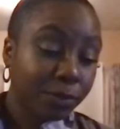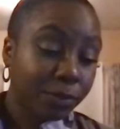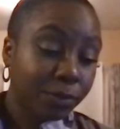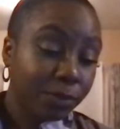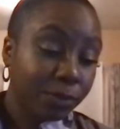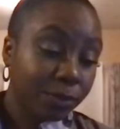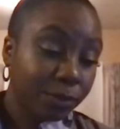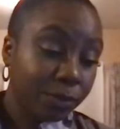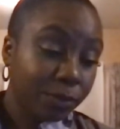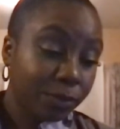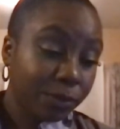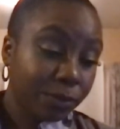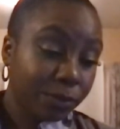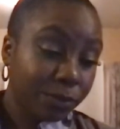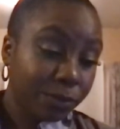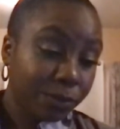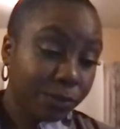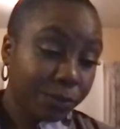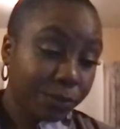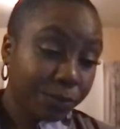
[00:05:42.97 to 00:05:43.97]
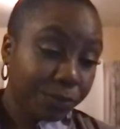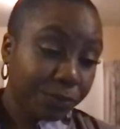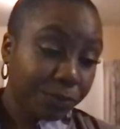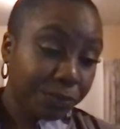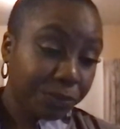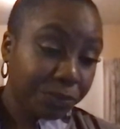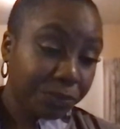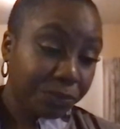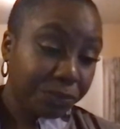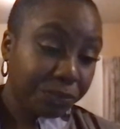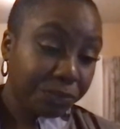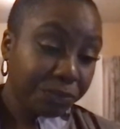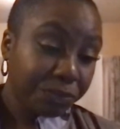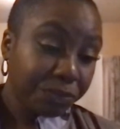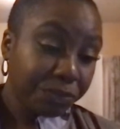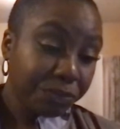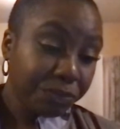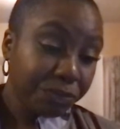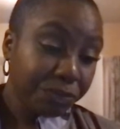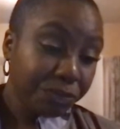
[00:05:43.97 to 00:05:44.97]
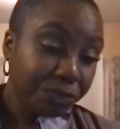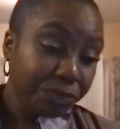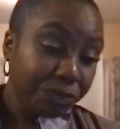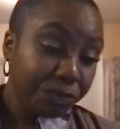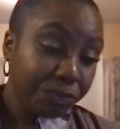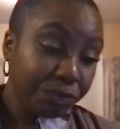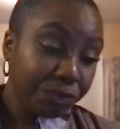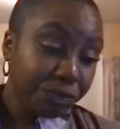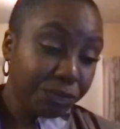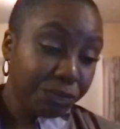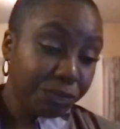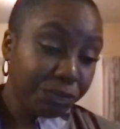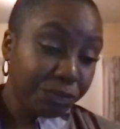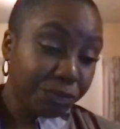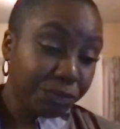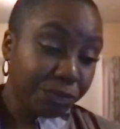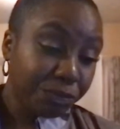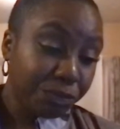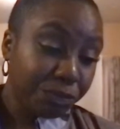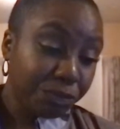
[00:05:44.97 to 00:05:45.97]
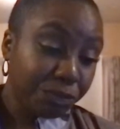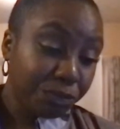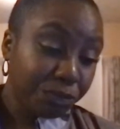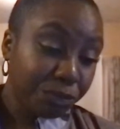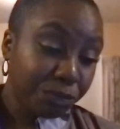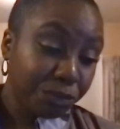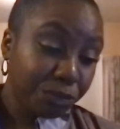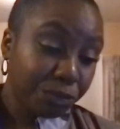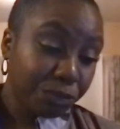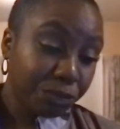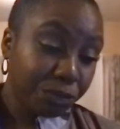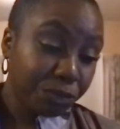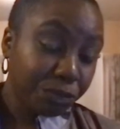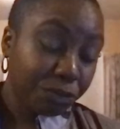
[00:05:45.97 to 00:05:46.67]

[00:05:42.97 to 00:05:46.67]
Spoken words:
[no speech]